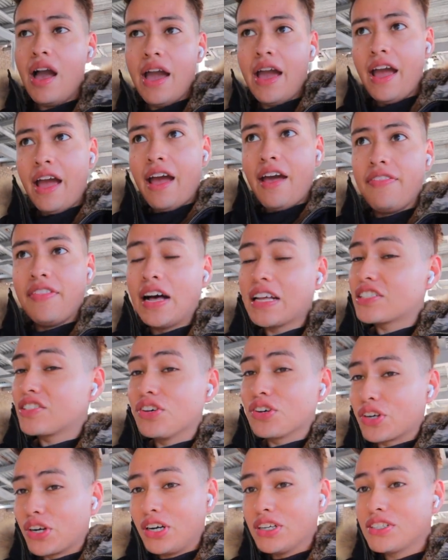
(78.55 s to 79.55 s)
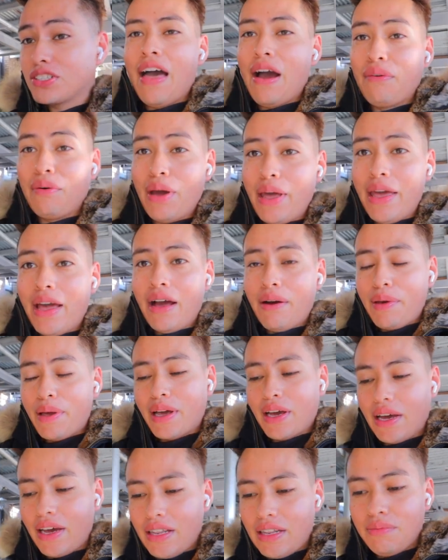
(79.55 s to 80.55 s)
and that's no good. That way we
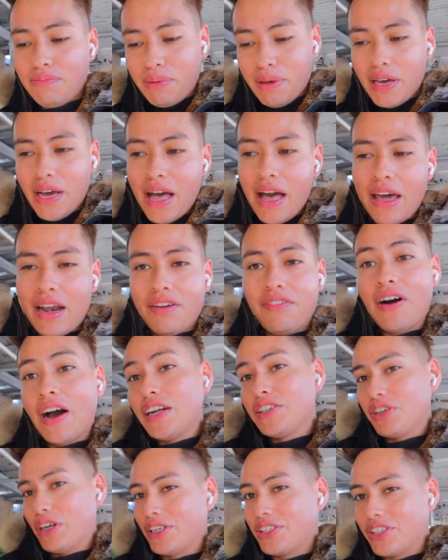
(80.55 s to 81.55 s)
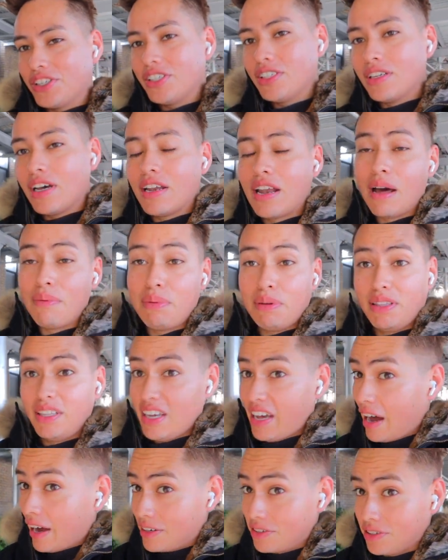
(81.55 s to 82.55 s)
can be ahead of hydration and not be
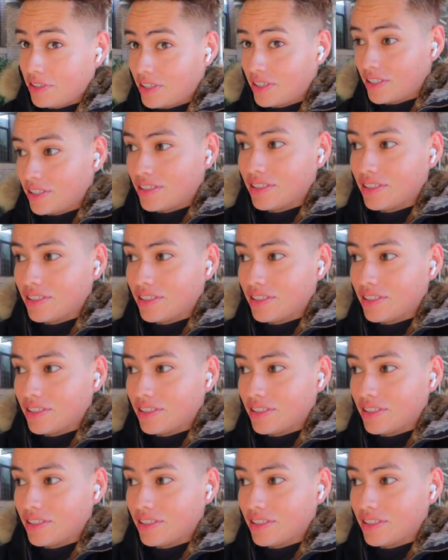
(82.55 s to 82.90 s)
dehydrated.